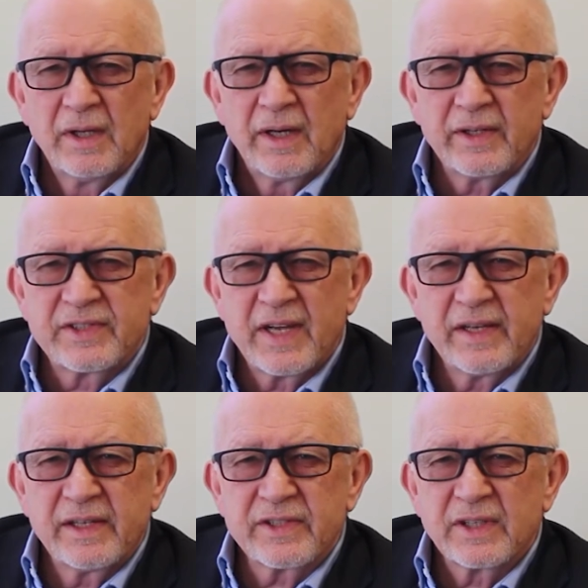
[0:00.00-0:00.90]
and 10
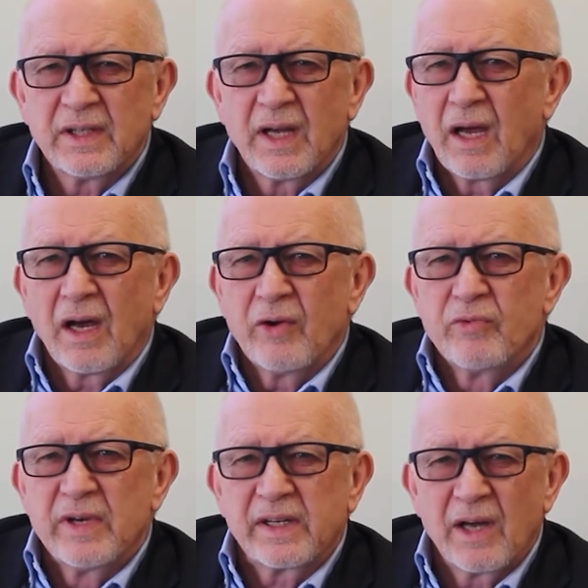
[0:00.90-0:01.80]
is I
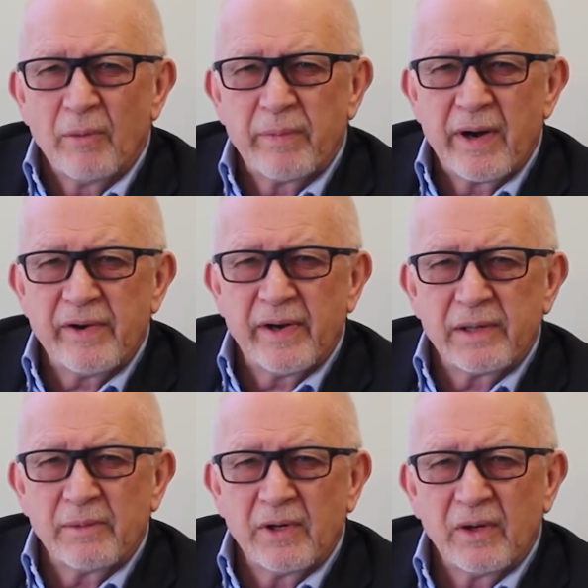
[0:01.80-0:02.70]
really can't bear it
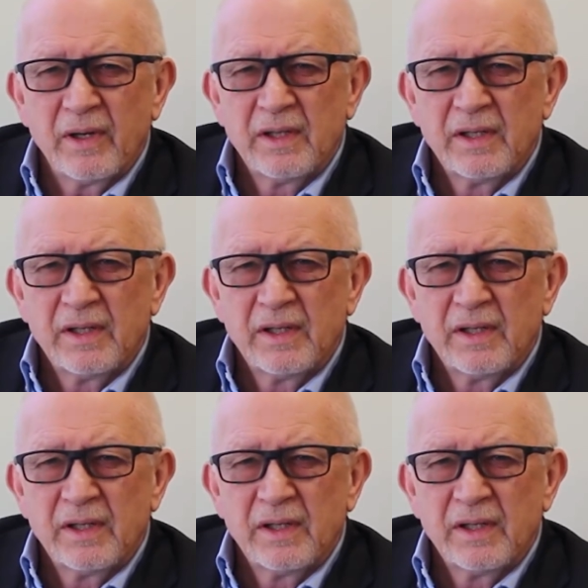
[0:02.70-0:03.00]
anymore,